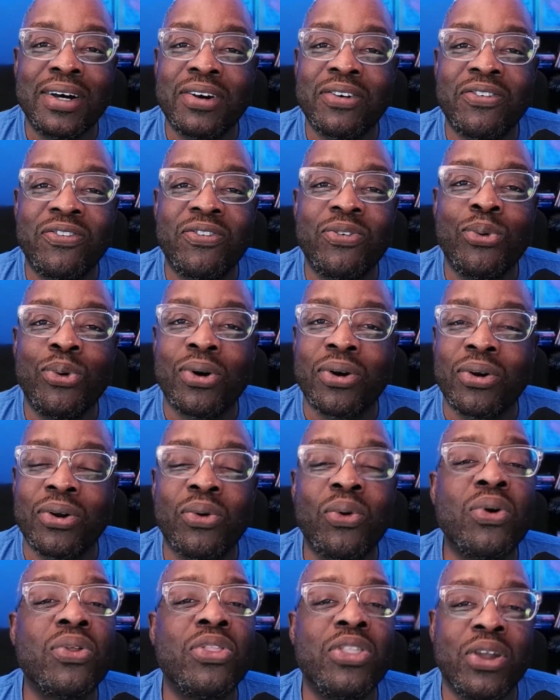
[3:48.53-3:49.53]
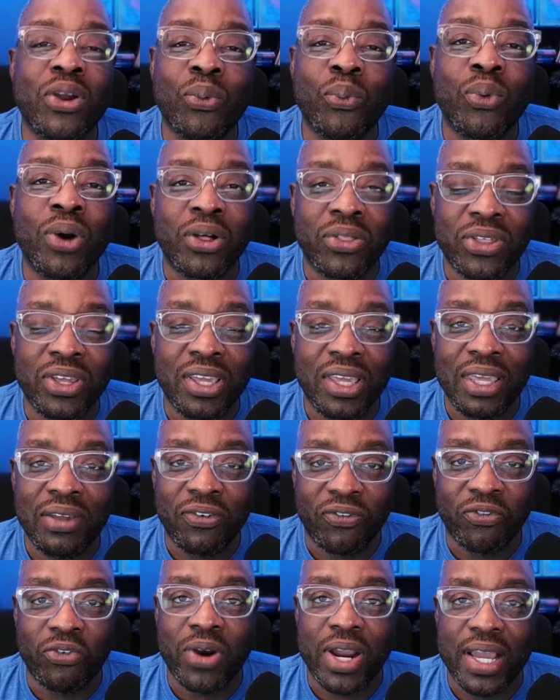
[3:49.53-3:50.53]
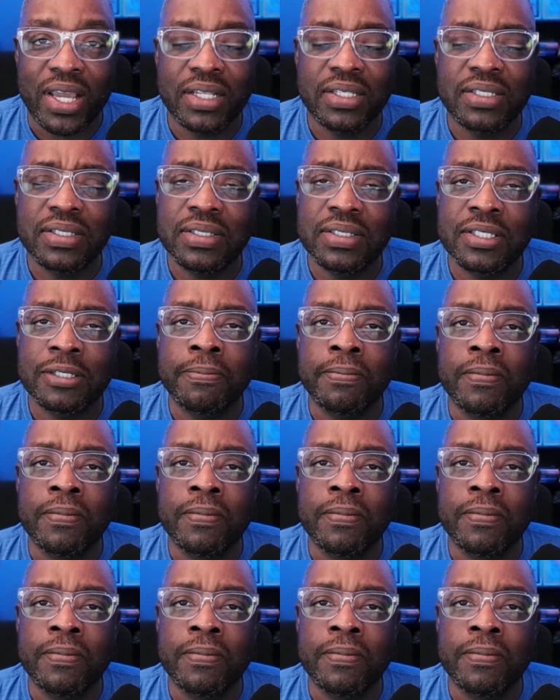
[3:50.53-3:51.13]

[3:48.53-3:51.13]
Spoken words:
for their wealthy friends.